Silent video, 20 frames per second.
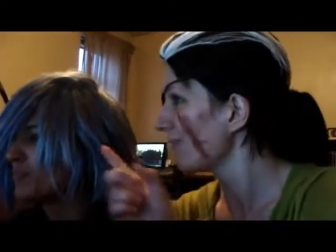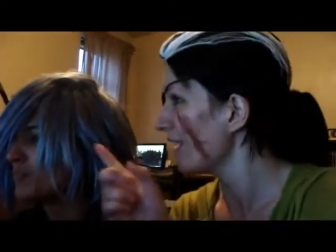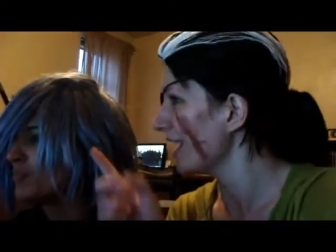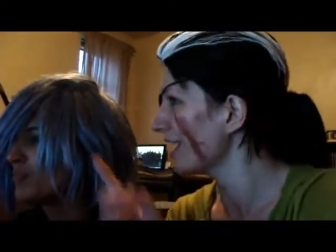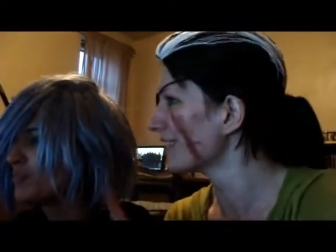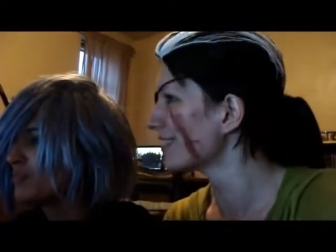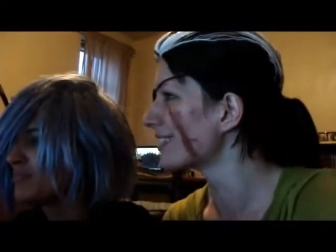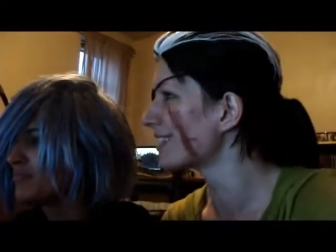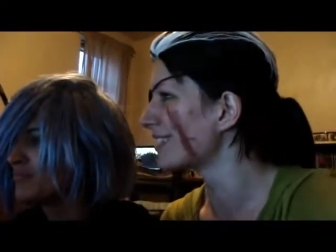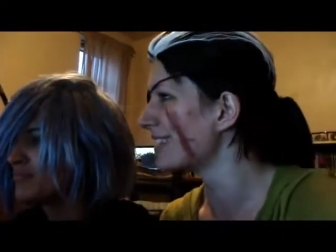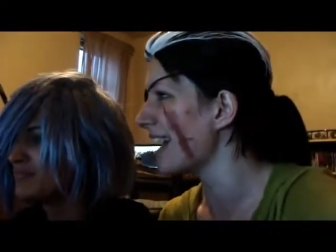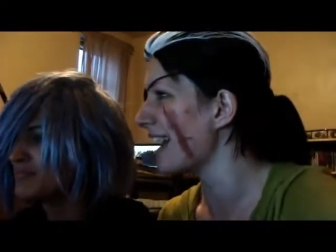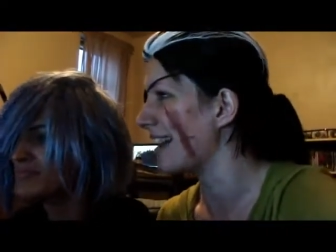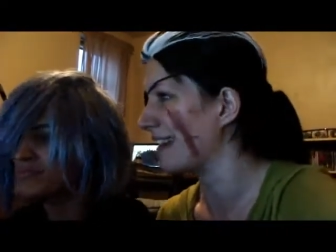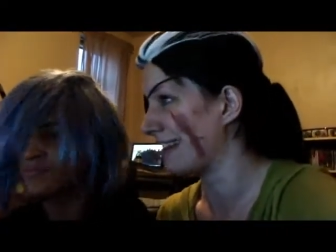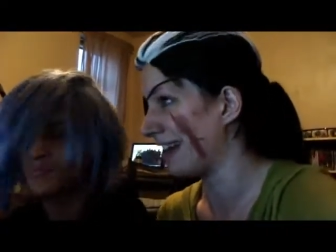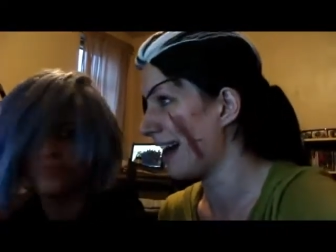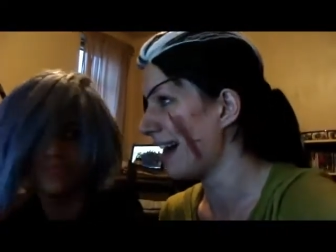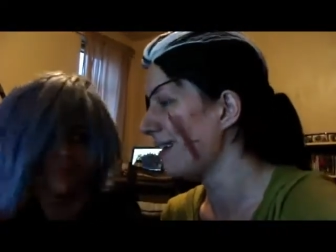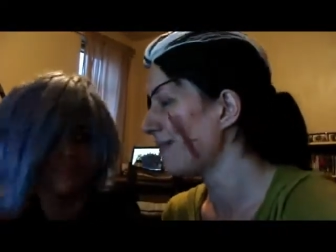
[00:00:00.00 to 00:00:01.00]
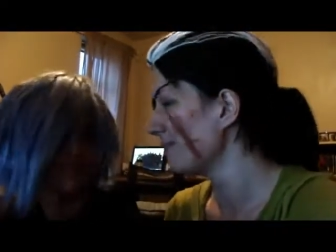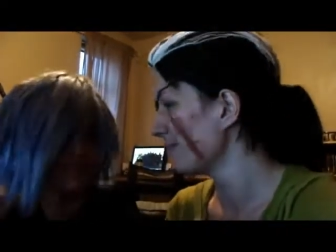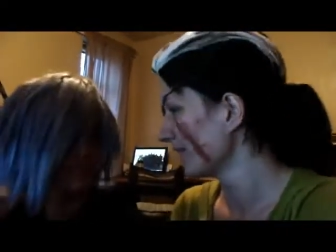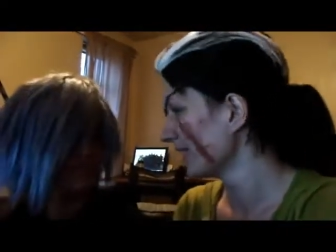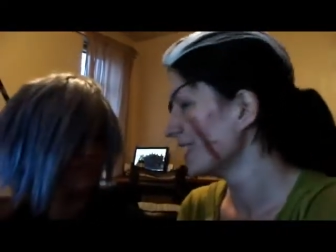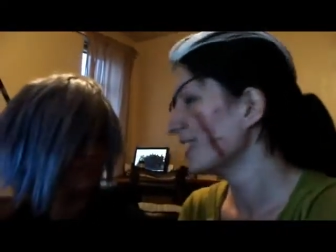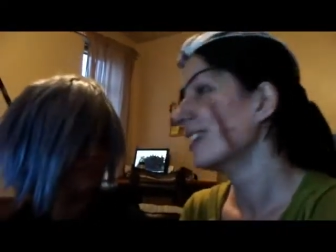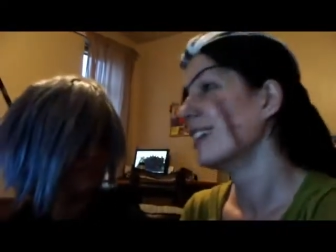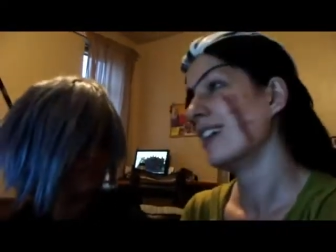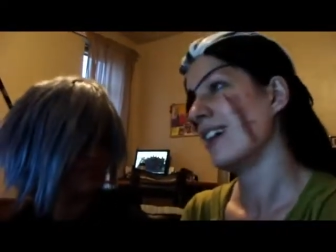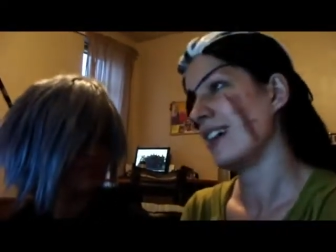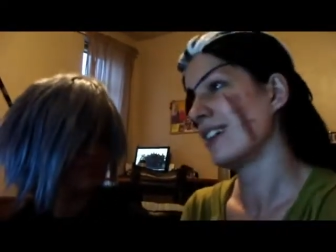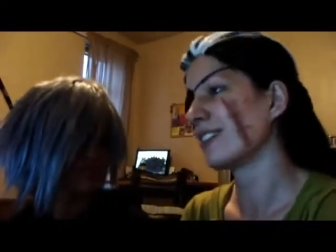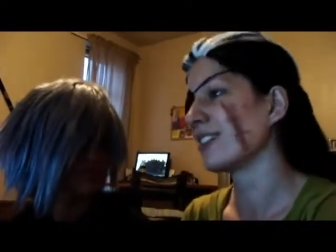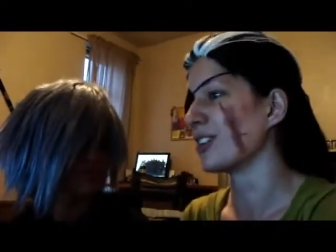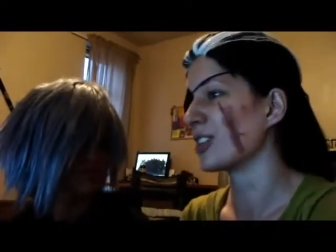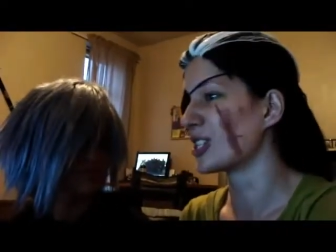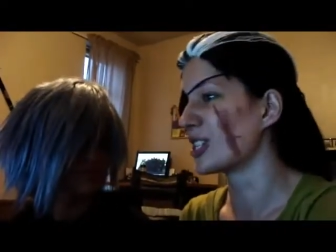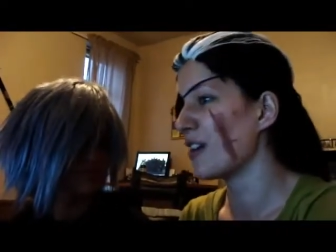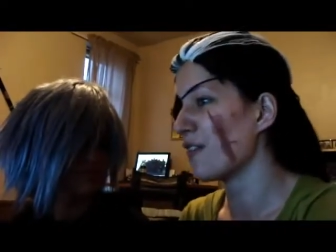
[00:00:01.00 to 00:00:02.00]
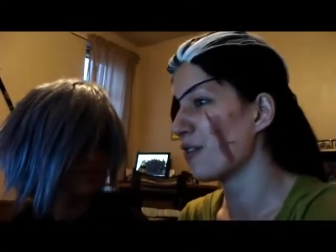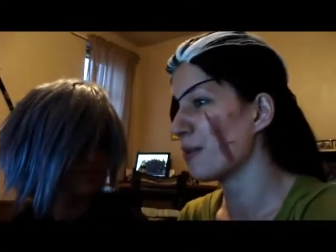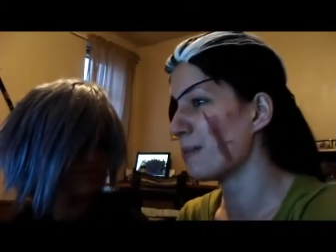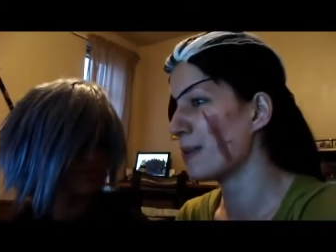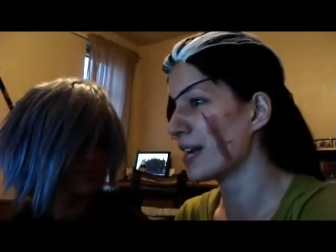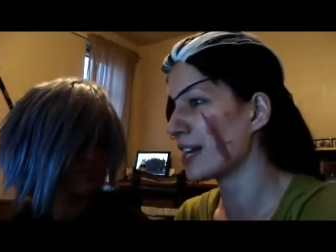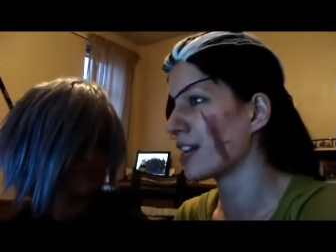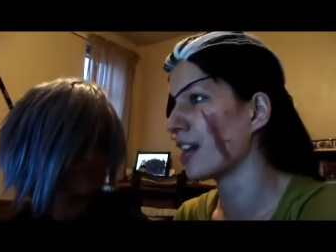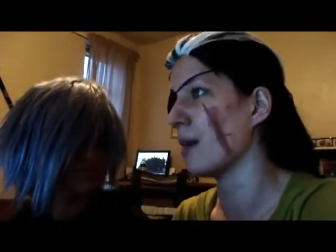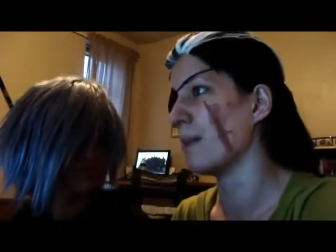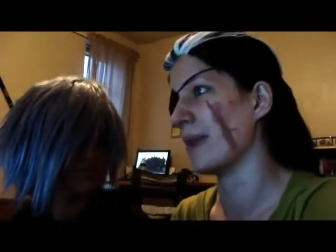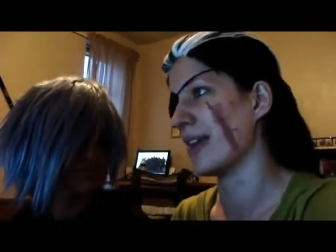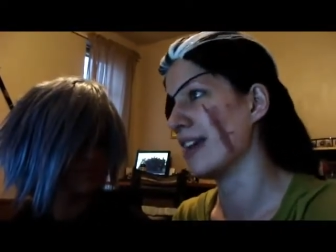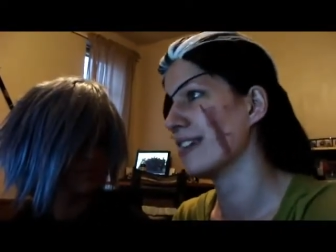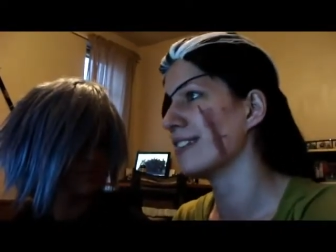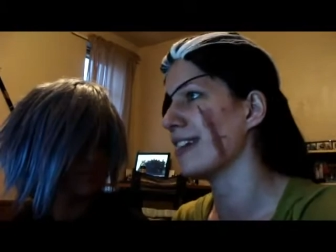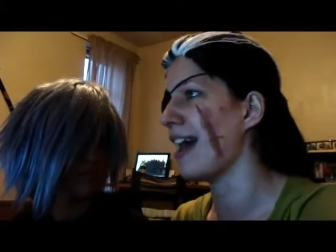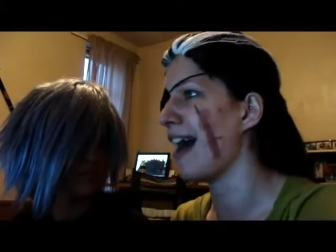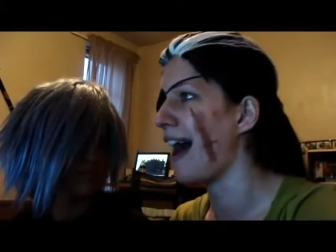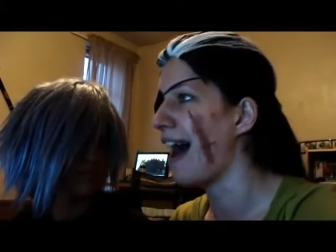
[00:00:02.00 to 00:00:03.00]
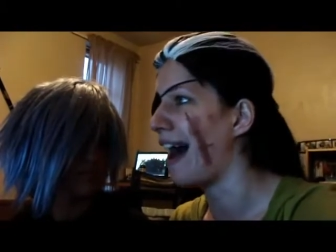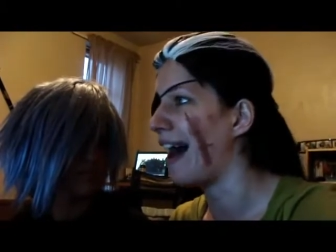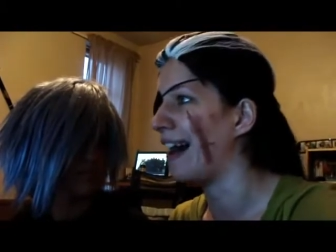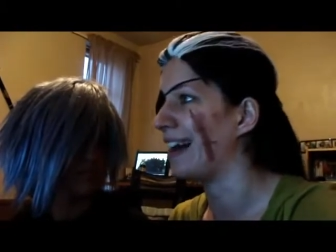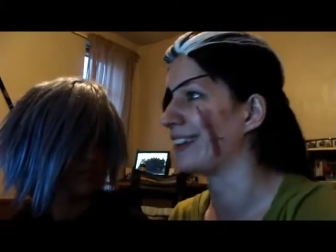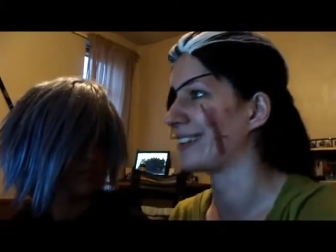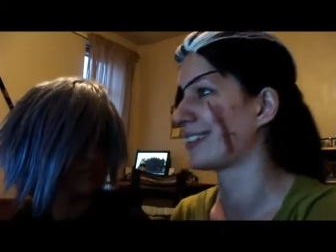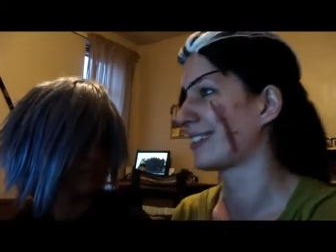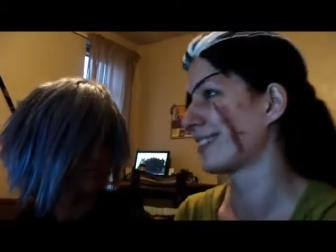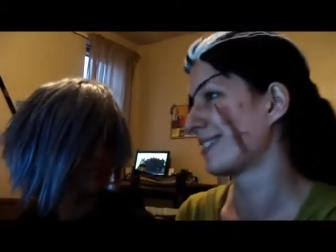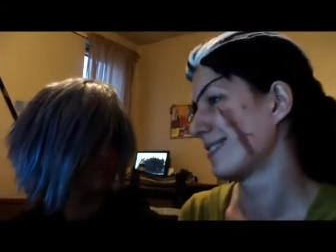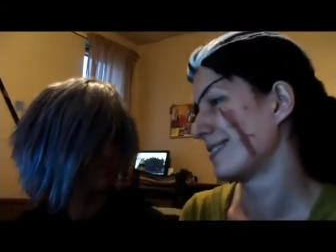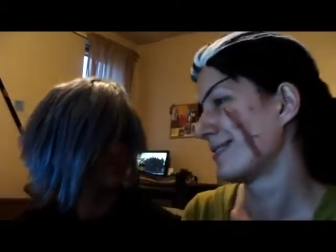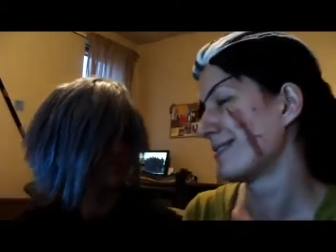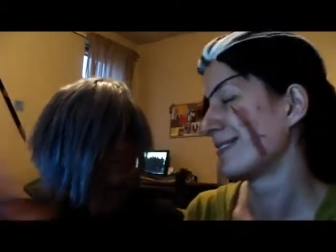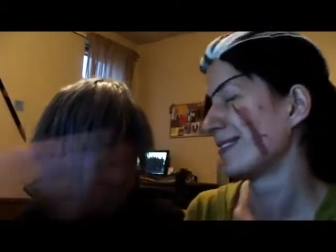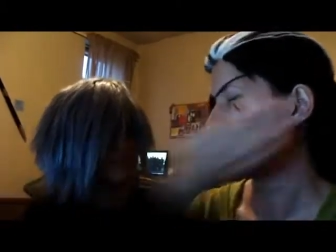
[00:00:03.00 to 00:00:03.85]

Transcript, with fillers: instead, yeah? I'm going to shove the pickle up his ass.